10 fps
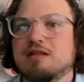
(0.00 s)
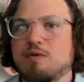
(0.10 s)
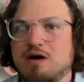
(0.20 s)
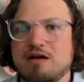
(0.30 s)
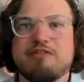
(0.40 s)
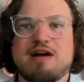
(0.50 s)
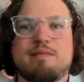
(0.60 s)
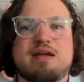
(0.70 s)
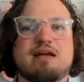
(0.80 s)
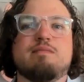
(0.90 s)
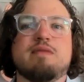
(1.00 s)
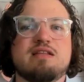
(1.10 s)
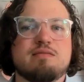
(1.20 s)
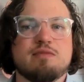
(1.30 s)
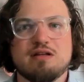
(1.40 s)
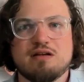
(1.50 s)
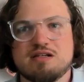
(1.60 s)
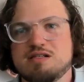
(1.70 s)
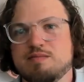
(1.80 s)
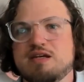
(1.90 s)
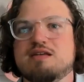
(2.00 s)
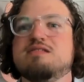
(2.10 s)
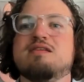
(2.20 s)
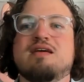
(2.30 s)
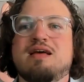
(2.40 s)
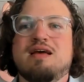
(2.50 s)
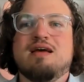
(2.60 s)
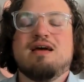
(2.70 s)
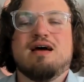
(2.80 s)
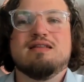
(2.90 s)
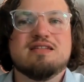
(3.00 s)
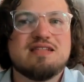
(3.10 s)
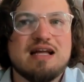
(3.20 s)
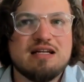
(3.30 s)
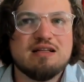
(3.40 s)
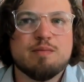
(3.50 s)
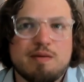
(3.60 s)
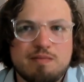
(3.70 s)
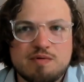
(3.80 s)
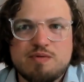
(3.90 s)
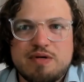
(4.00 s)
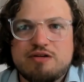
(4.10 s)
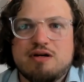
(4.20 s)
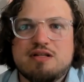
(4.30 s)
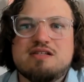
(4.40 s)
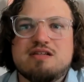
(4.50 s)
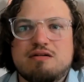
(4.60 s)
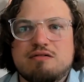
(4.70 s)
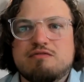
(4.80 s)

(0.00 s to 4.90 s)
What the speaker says: wireframing, meeting with the customers, understanding the problems we're trying to solve